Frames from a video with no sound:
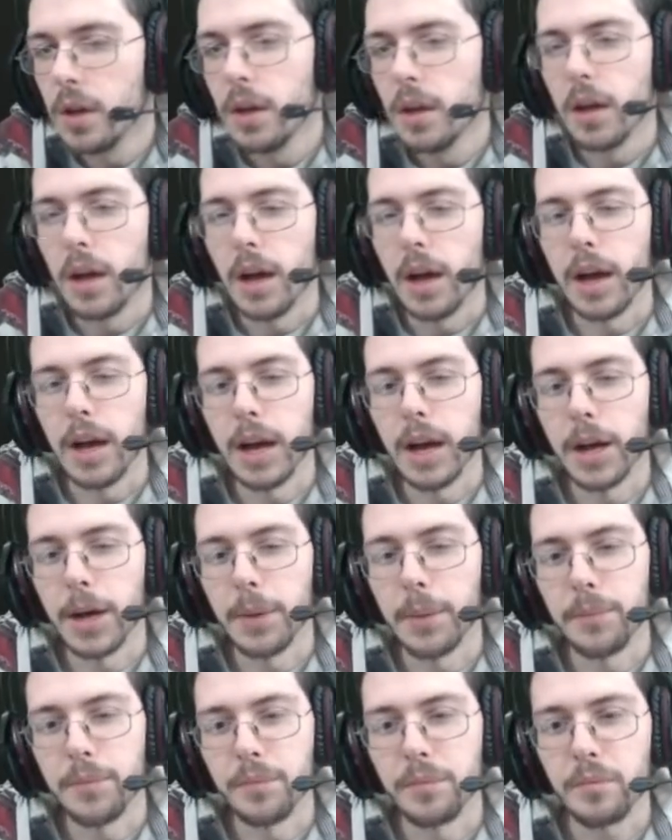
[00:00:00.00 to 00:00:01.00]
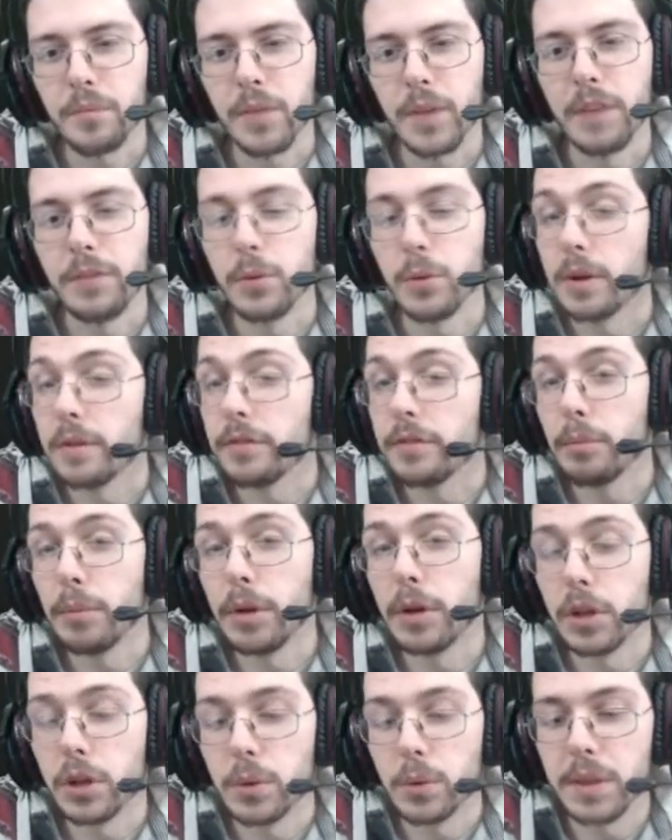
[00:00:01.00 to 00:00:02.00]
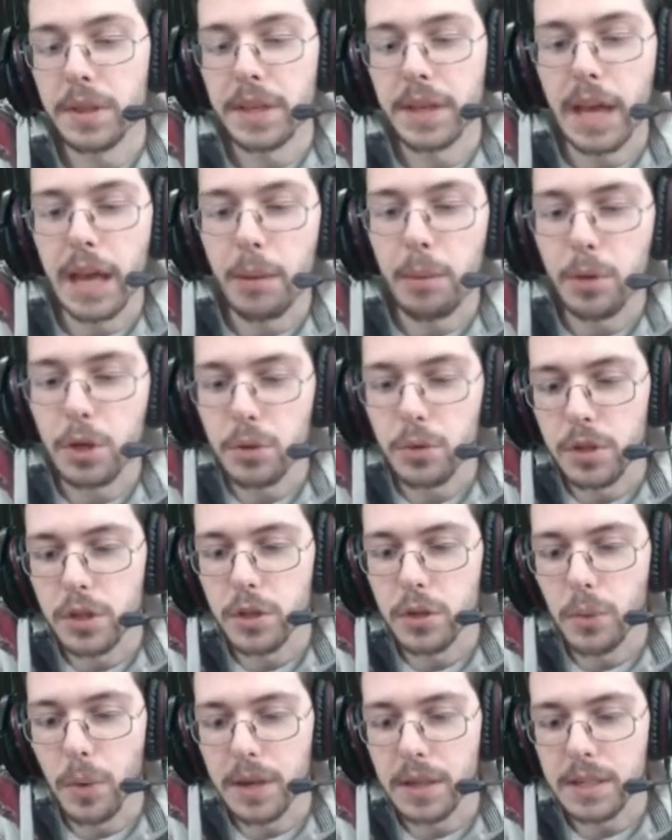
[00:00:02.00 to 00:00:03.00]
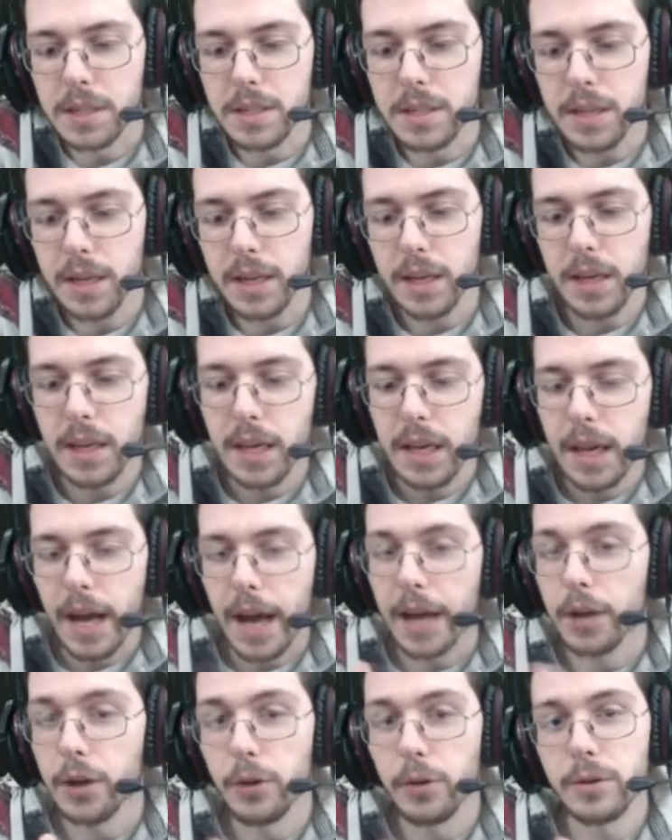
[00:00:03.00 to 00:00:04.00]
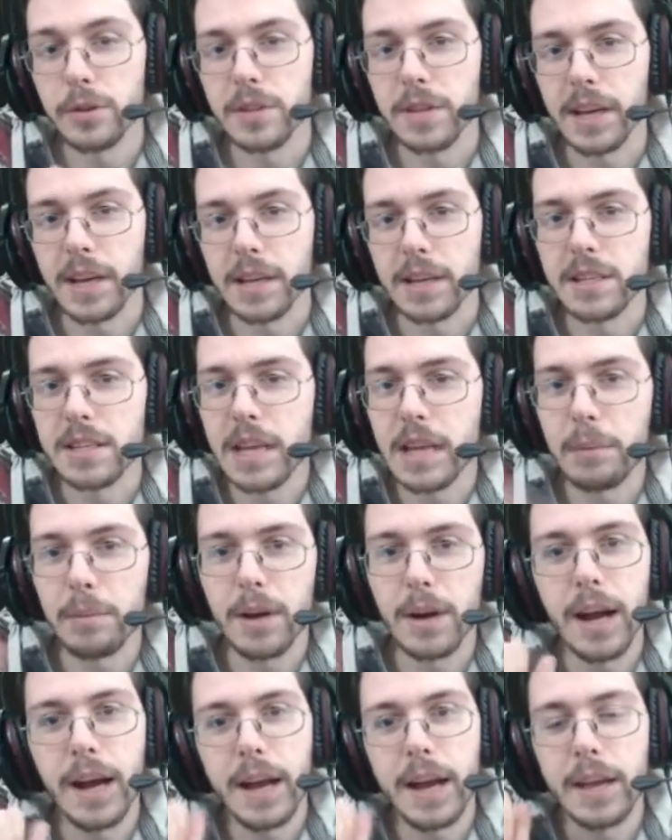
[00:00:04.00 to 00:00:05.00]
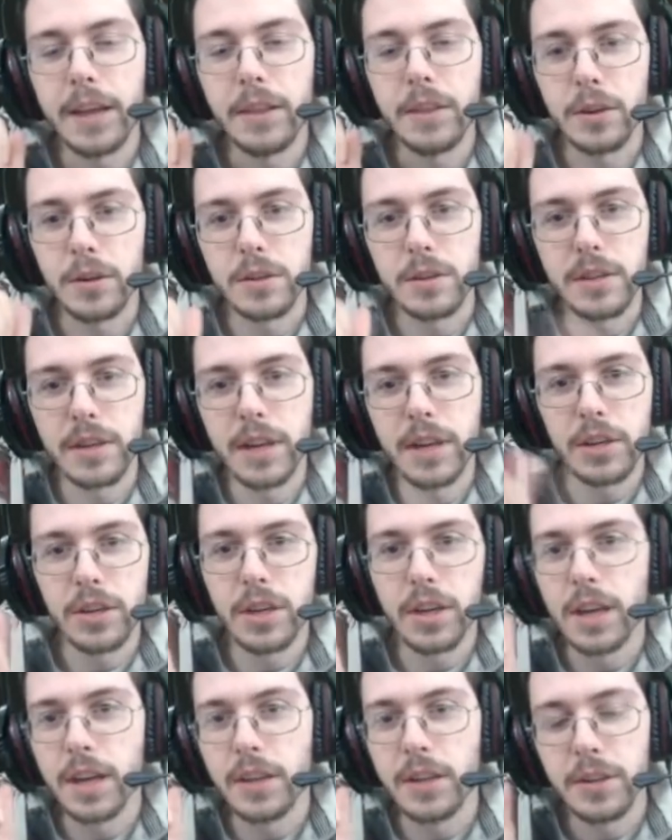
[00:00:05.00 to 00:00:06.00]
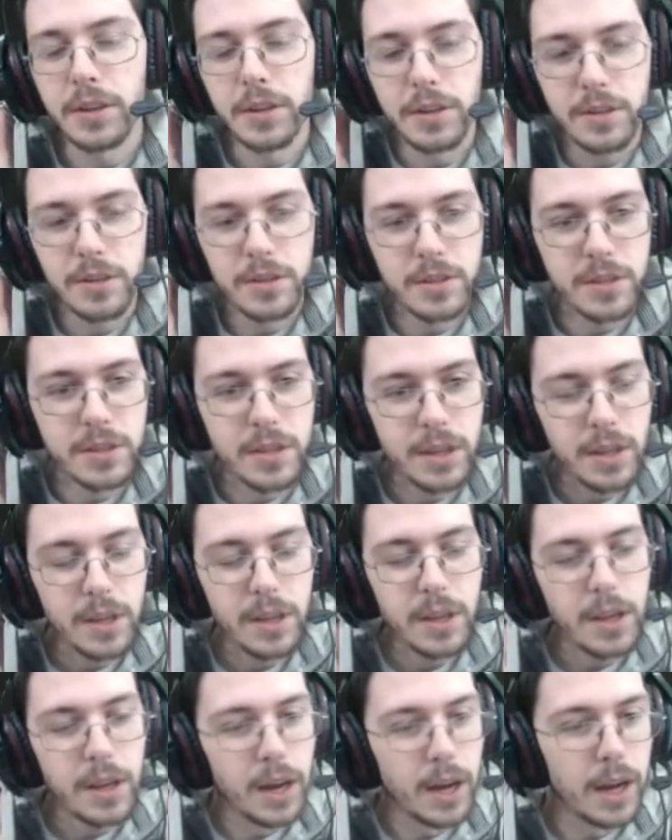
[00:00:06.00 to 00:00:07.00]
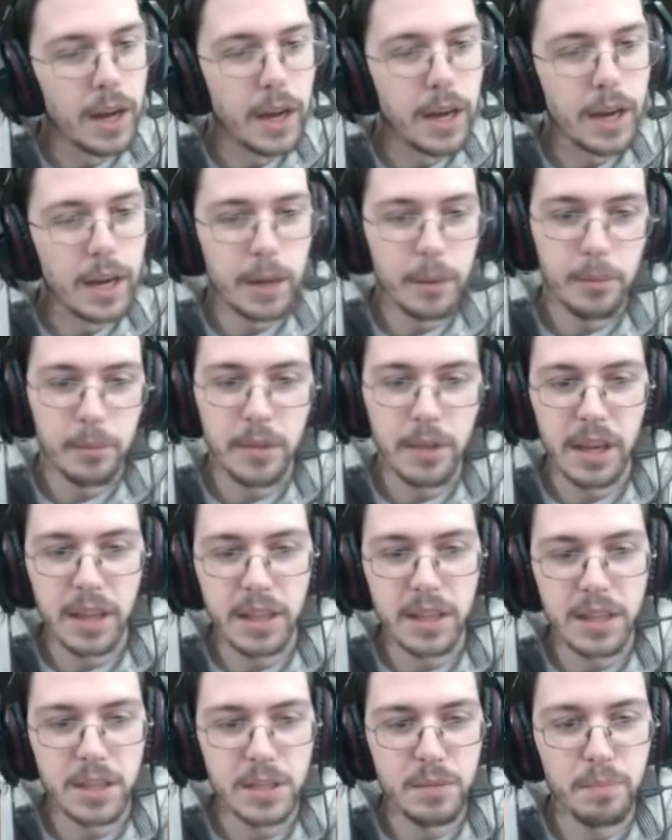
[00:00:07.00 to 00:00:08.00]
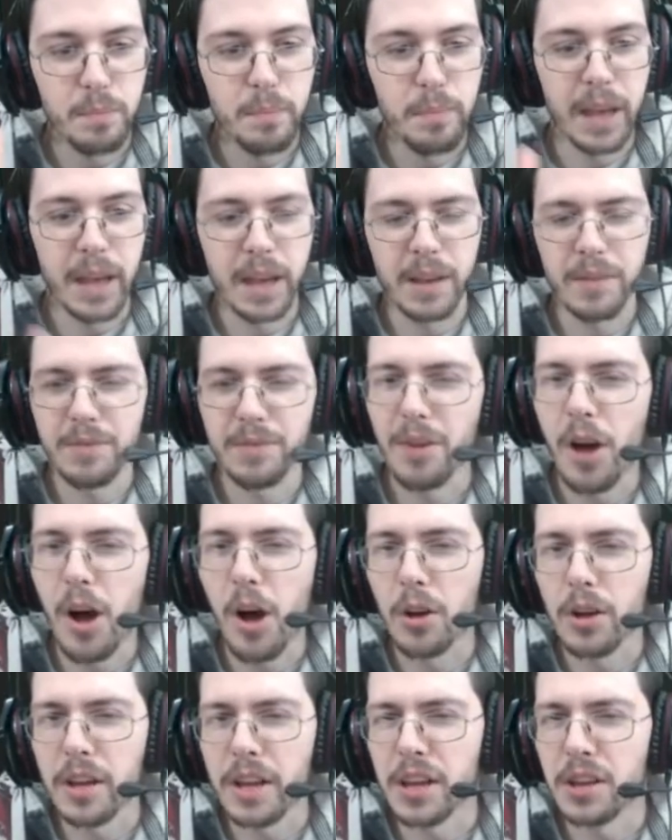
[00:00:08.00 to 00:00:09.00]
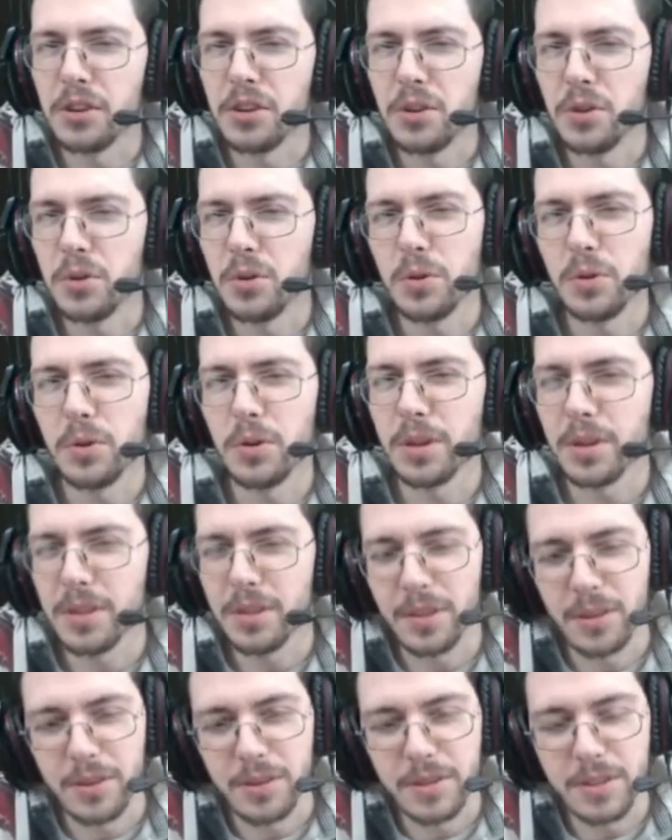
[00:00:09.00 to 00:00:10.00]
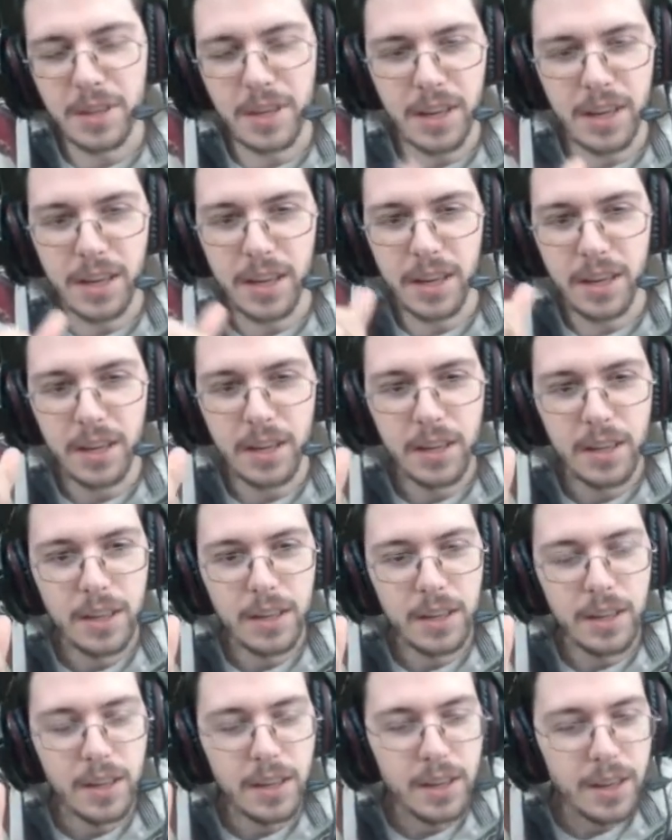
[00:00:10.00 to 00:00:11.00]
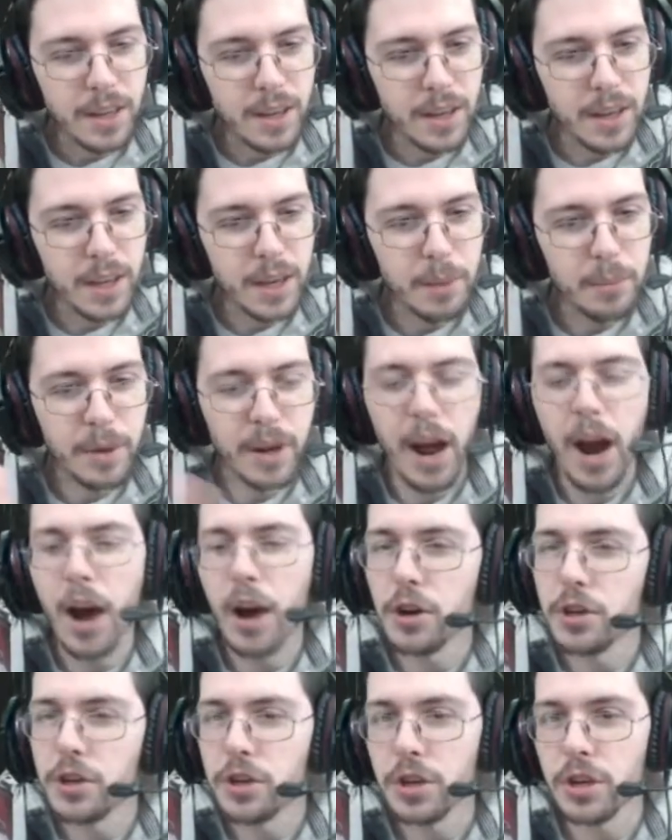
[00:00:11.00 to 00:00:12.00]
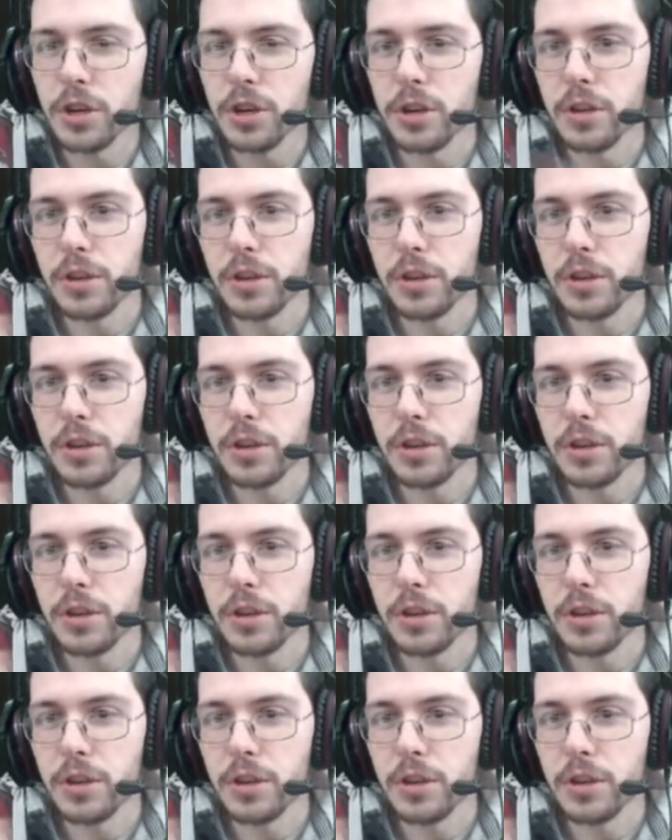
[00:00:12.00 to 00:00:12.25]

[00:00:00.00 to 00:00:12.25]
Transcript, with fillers: Um, if you are familiar with the game, which ones you want to see. I know there's like a samurai, there's ninja, there's um, like this big hulking dude. There's a um, an archer.